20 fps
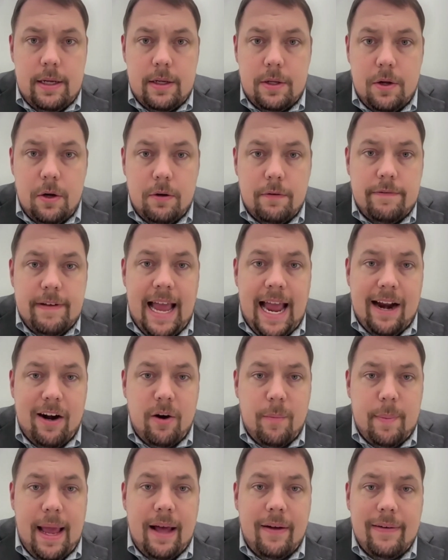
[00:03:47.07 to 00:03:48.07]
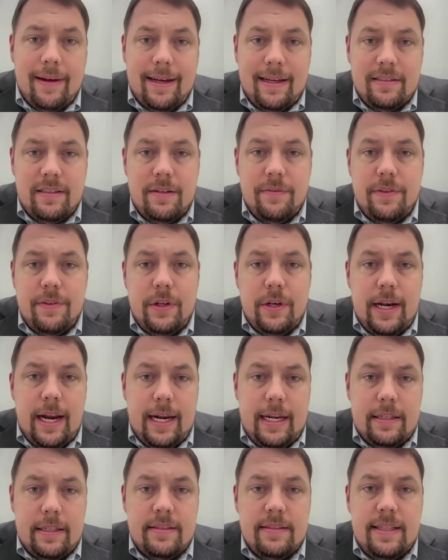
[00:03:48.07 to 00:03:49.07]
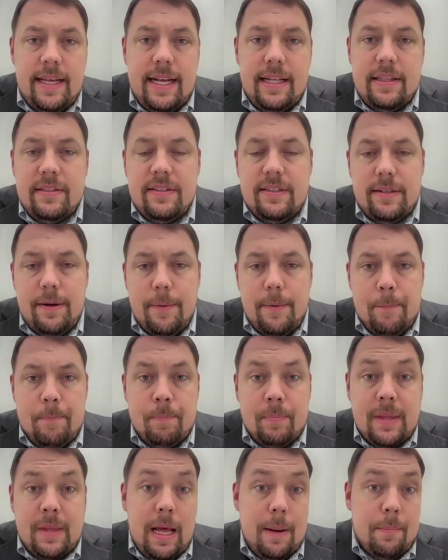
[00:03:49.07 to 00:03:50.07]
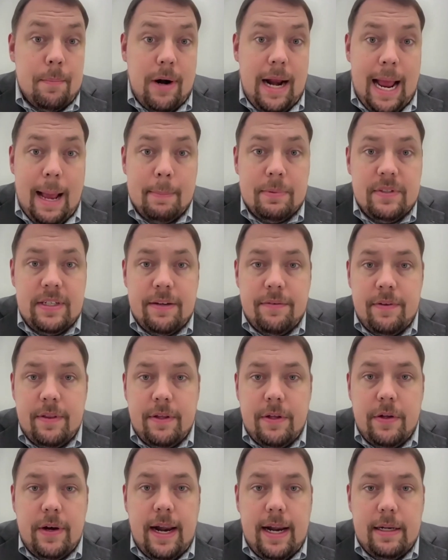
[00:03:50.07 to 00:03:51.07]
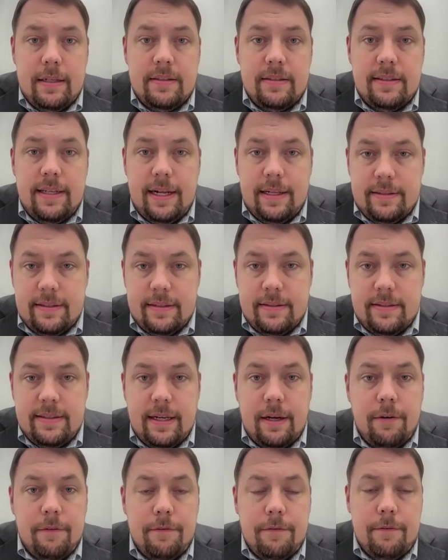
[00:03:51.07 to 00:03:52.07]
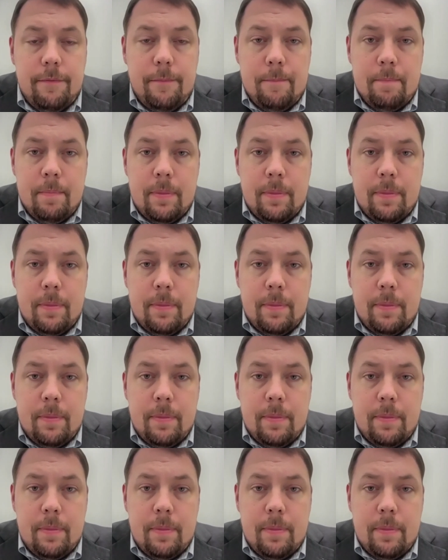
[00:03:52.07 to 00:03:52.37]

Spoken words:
Gulf Arab allies of the United States, and perhaps even the United States itself.